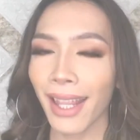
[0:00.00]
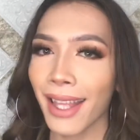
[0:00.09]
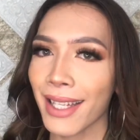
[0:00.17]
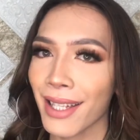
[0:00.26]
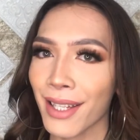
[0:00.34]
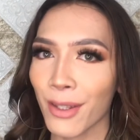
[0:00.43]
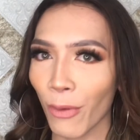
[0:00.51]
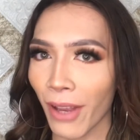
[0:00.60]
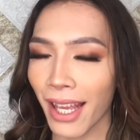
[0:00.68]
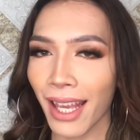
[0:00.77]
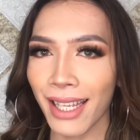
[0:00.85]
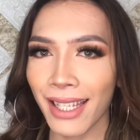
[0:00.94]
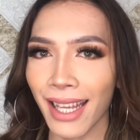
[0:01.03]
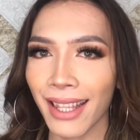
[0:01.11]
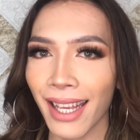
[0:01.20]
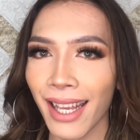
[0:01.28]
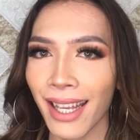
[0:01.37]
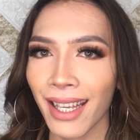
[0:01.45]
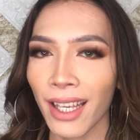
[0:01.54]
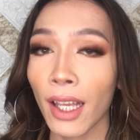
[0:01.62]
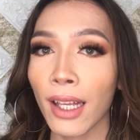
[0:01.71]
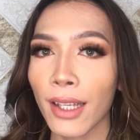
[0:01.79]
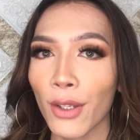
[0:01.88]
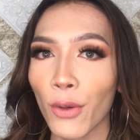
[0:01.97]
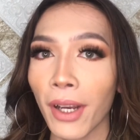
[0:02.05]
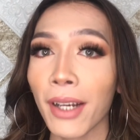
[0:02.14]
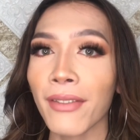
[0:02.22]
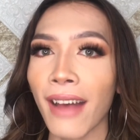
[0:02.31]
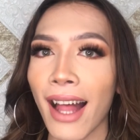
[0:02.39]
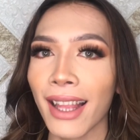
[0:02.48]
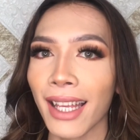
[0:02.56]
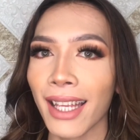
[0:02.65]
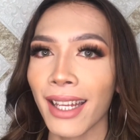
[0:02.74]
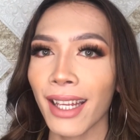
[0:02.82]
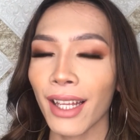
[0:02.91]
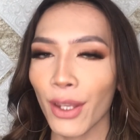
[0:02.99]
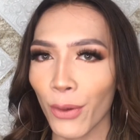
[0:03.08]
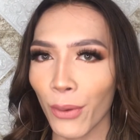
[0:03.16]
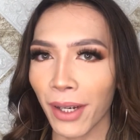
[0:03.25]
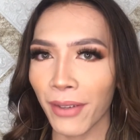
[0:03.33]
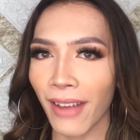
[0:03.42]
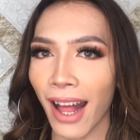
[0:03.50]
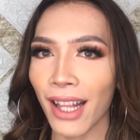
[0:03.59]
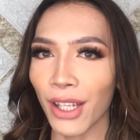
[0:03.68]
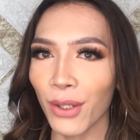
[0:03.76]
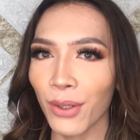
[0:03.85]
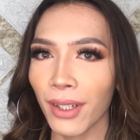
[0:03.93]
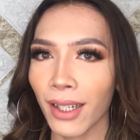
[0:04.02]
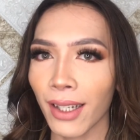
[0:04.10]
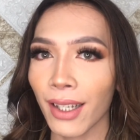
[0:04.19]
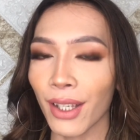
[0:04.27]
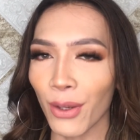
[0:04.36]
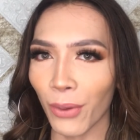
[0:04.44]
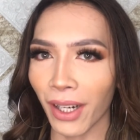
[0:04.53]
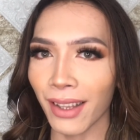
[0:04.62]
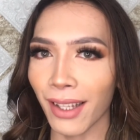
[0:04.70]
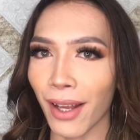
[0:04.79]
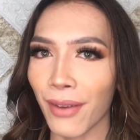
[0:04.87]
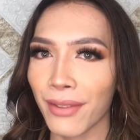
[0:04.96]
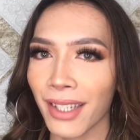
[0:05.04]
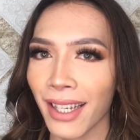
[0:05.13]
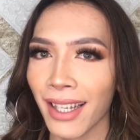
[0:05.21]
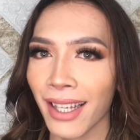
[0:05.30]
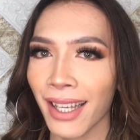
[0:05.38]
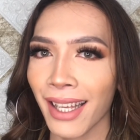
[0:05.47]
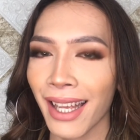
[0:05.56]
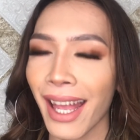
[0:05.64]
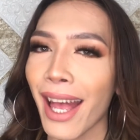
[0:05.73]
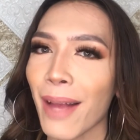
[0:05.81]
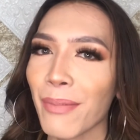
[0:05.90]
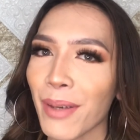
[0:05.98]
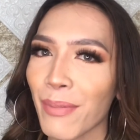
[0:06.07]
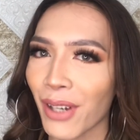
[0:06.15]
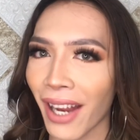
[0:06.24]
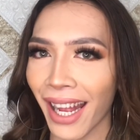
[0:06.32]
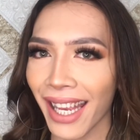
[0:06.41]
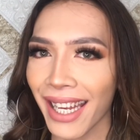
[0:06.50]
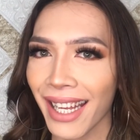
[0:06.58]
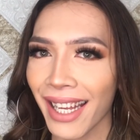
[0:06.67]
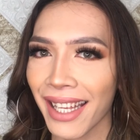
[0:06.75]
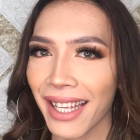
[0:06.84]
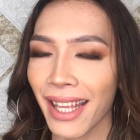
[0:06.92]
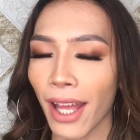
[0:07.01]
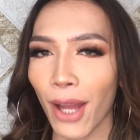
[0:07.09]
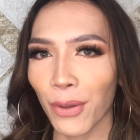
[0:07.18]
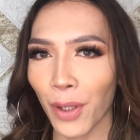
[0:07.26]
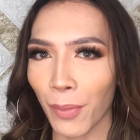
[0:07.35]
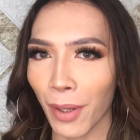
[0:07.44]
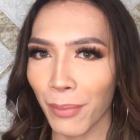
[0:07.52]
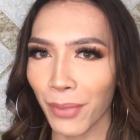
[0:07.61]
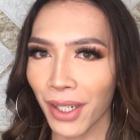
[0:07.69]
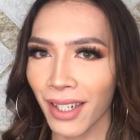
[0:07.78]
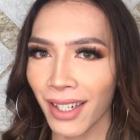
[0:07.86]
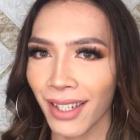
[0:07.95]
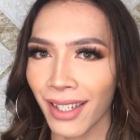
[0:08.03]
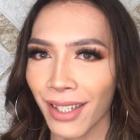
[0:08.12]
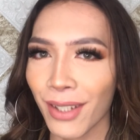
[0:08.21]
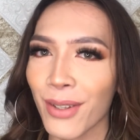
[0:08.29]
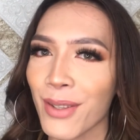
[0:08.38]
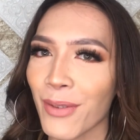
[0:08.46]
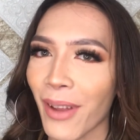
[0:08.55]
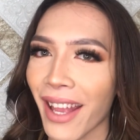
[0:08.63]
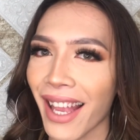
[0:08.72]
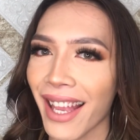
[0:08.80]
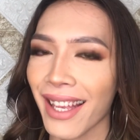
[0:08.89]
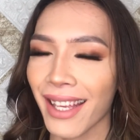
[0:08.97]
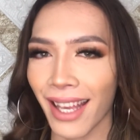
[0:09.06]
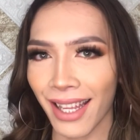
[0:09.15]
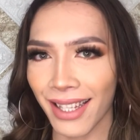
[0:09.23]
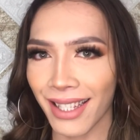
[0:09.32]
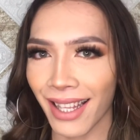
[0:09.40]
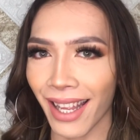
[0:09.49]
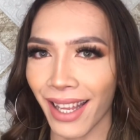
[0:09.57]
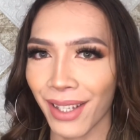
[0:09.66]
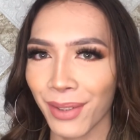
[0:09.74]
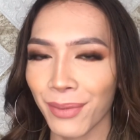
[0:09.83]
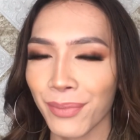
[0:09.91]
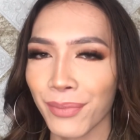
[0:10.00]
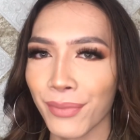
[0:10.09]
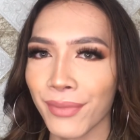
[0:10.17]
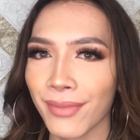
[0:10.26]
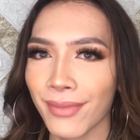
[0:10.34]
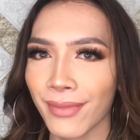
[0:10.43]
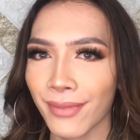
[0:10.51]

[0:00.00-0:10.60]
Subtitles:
This is Sway Kenyatta. You are valid, you are valued, you are loved. Happy Pride, and remember to sway and slay.